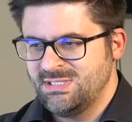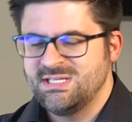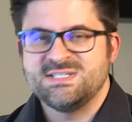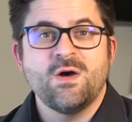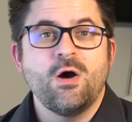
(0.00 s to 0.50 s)

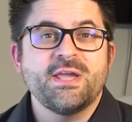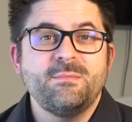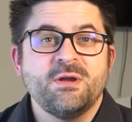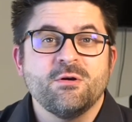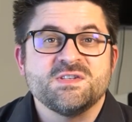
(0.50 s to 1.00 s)
So how can
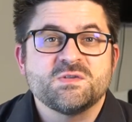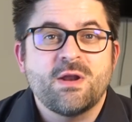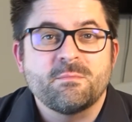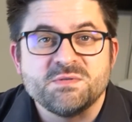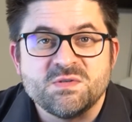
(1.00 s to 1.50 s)
we
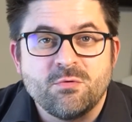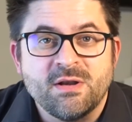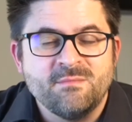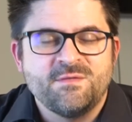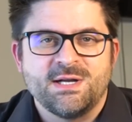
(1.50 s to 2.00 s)
construct
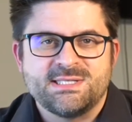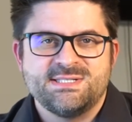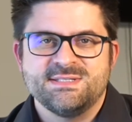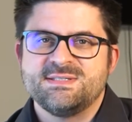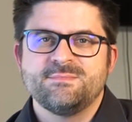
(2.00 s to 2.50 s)
pseudorandom
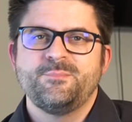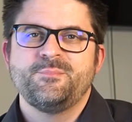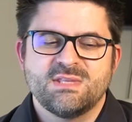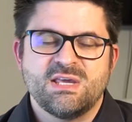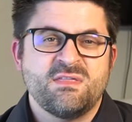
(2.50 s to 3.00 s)
functions?
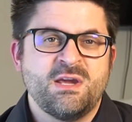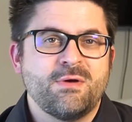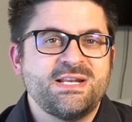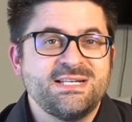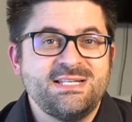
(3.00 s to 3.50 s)

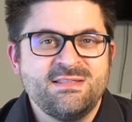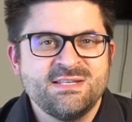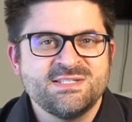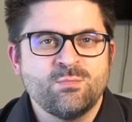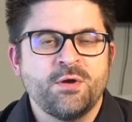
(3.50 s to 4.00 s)
Theoretically,
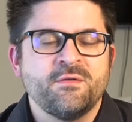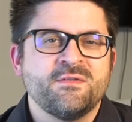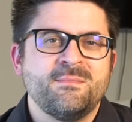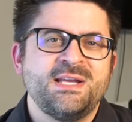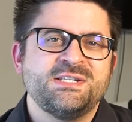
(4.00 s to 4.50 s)
this is one of
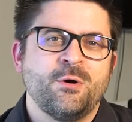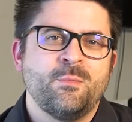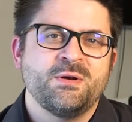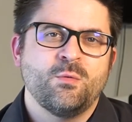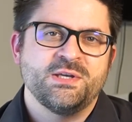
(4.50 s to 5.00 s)
the major
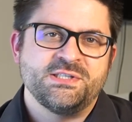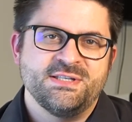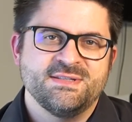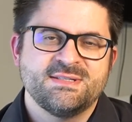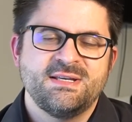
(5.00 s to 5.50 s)
open
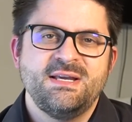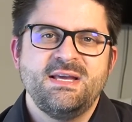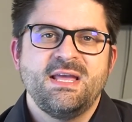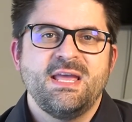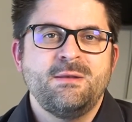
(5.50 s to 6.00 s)
questions.
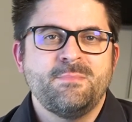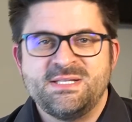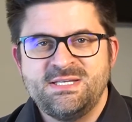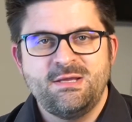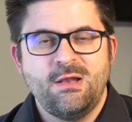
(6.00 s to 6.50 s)
In
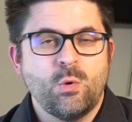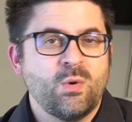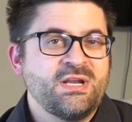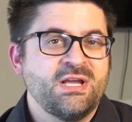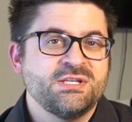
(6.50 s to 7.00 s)
particular,
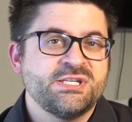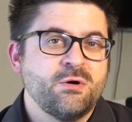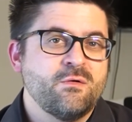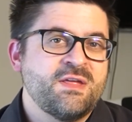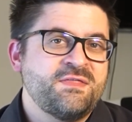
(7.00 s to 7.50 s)
one can
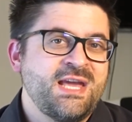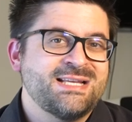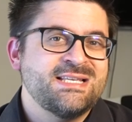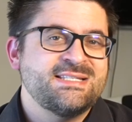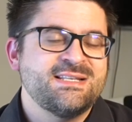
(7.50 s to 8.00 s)
show that the
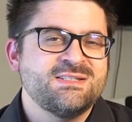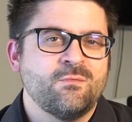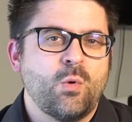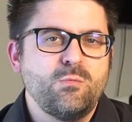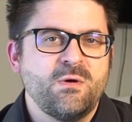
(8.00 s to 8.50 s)
existence
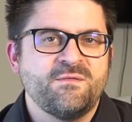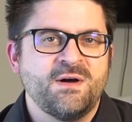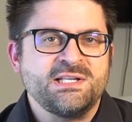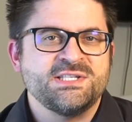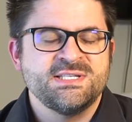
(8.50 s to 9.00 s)
of one-way
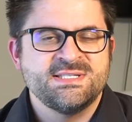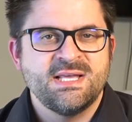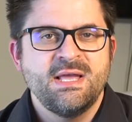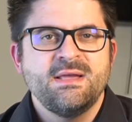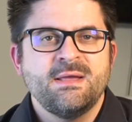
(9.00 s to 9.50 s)

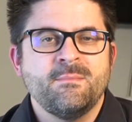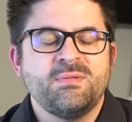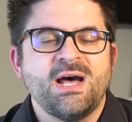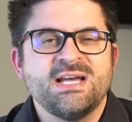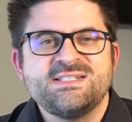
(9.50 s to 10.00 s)
functions
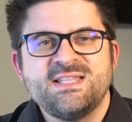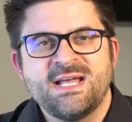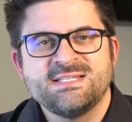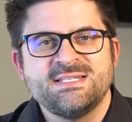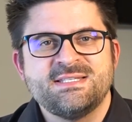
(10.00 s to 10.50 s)
implies the
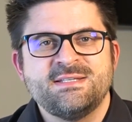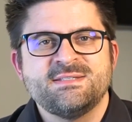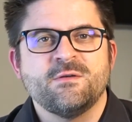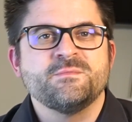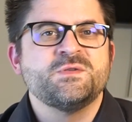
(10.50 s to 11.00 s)

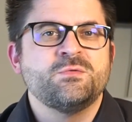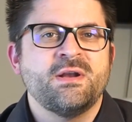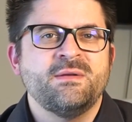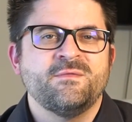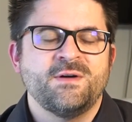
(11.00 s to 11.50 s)
existence of
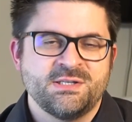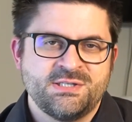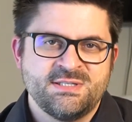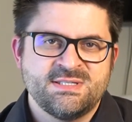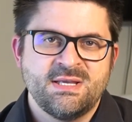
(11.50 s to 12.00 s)
pseudorandom
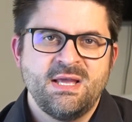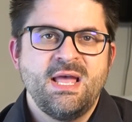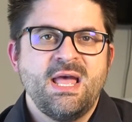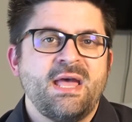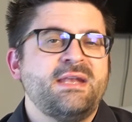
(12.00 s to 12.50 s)
functions.
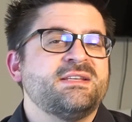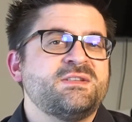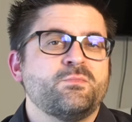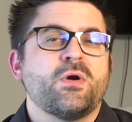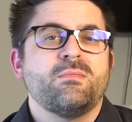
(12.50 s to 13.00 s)
And as
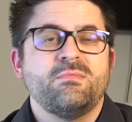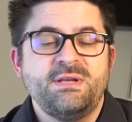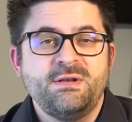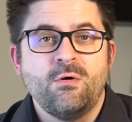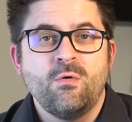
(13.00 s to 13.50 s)
you probably
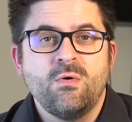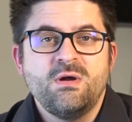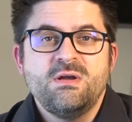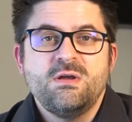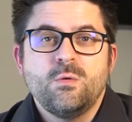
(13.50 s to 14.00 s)
know,
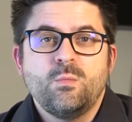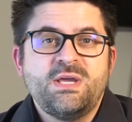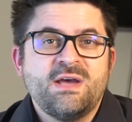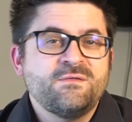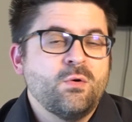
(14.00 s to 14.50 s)
we
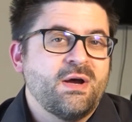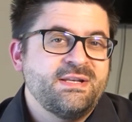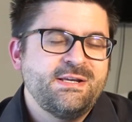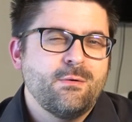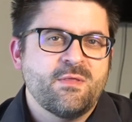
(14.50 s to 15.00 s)
have no
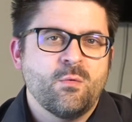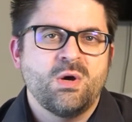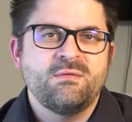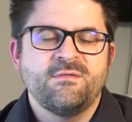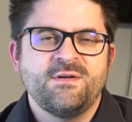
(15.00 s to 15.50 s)
idea whether
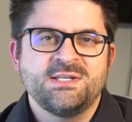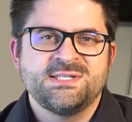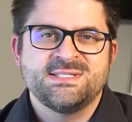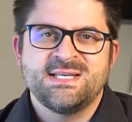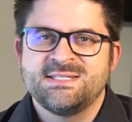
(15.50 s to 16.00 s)
one-way
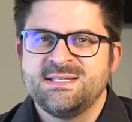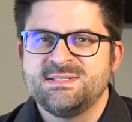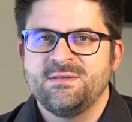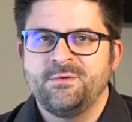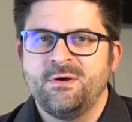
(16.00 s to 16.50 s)
functions
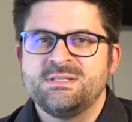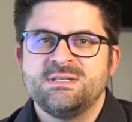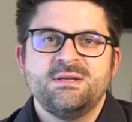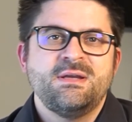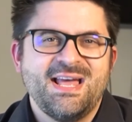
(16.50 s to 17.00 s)
exist or
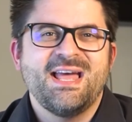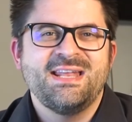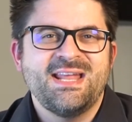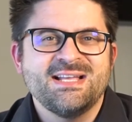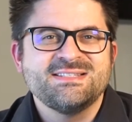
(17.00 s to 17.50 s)
not.
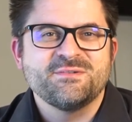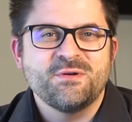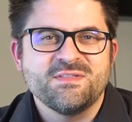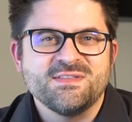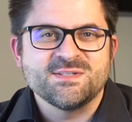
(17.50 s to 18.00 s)
And
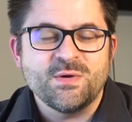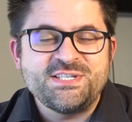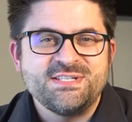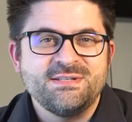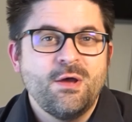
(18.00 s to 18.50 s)
answering
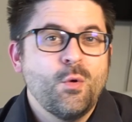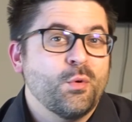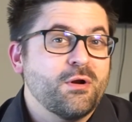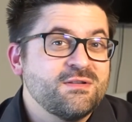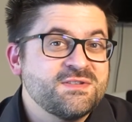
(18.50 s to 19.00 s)
question
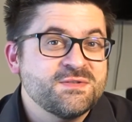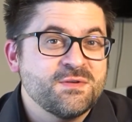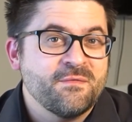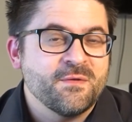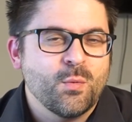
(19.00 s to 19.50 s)
would also
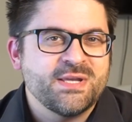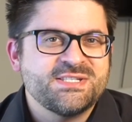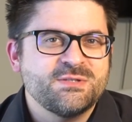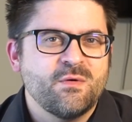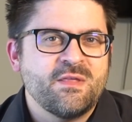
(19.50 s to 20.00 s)
solve the
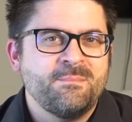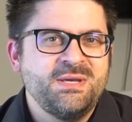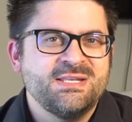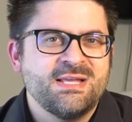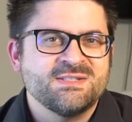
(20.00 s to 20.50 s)
question whether
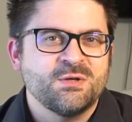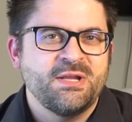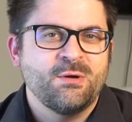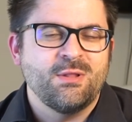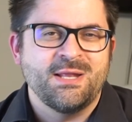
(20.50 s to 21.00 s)
p does not
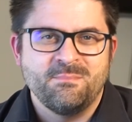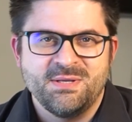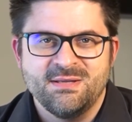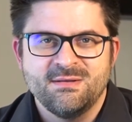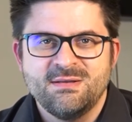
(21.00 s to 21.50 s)
equal
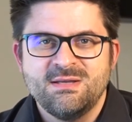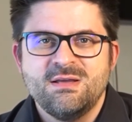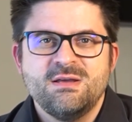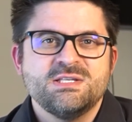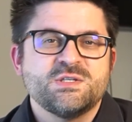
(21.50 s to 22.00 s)
np.
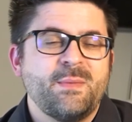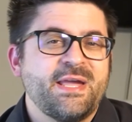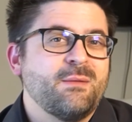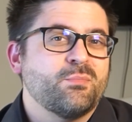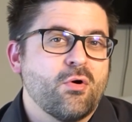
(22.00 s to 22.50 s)
So
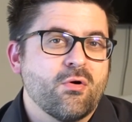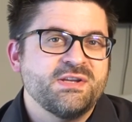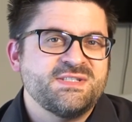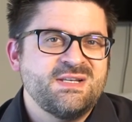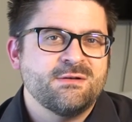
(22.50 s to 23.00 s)
making
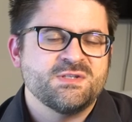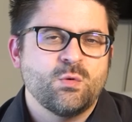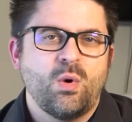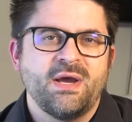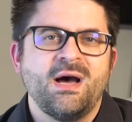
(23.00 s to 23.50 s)
progress here is
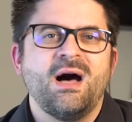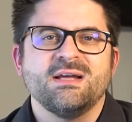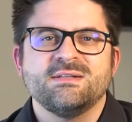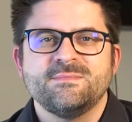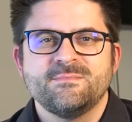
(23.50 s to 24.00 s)
quite
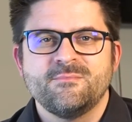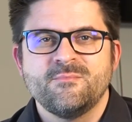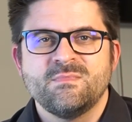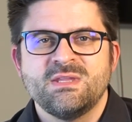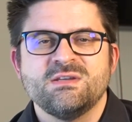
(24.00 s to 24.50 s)
hard.
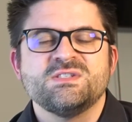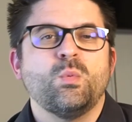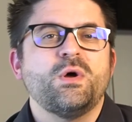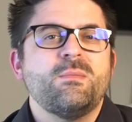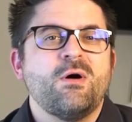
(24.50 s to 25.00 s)
So
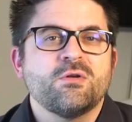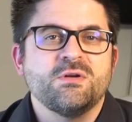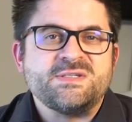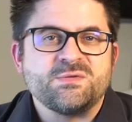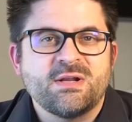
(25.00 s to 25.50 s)
what about
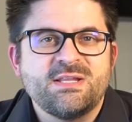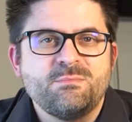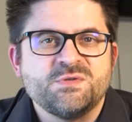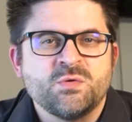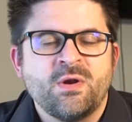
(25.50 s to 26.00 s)

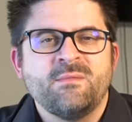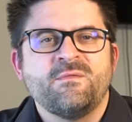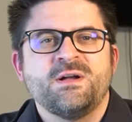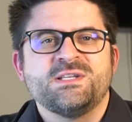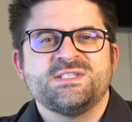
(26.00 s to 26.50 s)
constructing pseudorandom
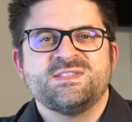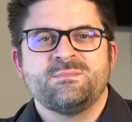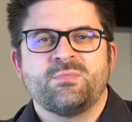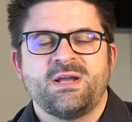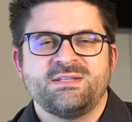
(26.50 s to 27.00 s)
functions
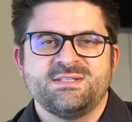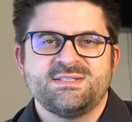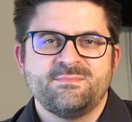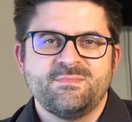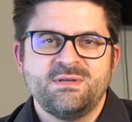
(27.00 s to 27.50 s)
in
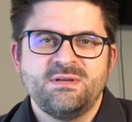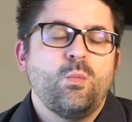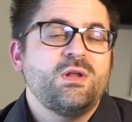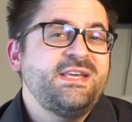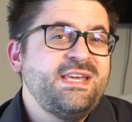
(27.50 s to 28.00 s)
practice?
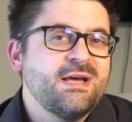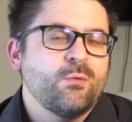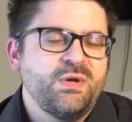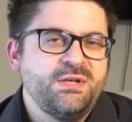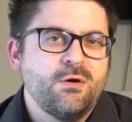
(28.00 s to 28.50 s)
Well, here
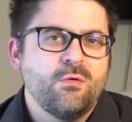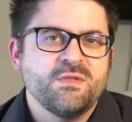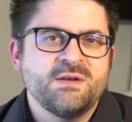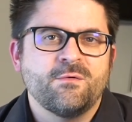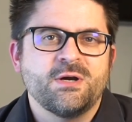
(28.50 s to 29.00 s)
we know
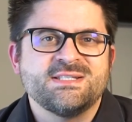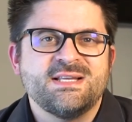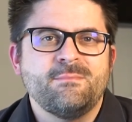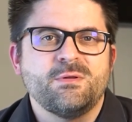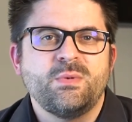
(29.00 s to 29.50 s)
that, for
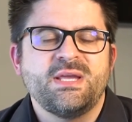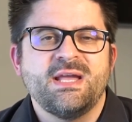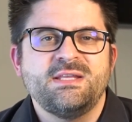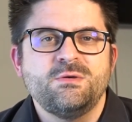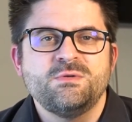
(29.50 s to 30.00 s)
example, we
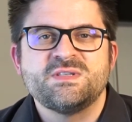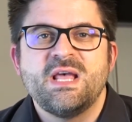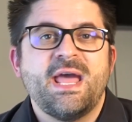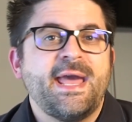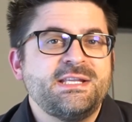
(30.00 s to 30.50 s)
can use
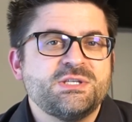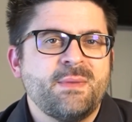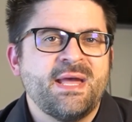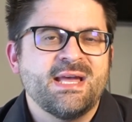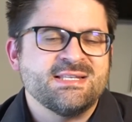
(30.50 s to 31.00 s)

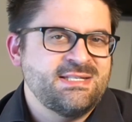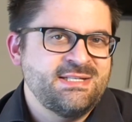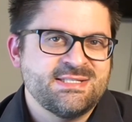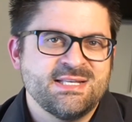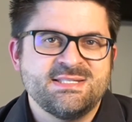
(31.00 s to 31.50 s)
hmac as an
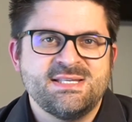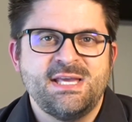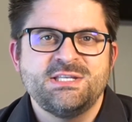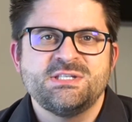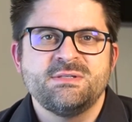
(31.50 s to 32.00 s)

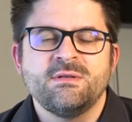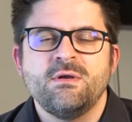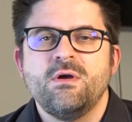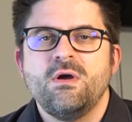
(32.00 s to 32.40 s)
instantiation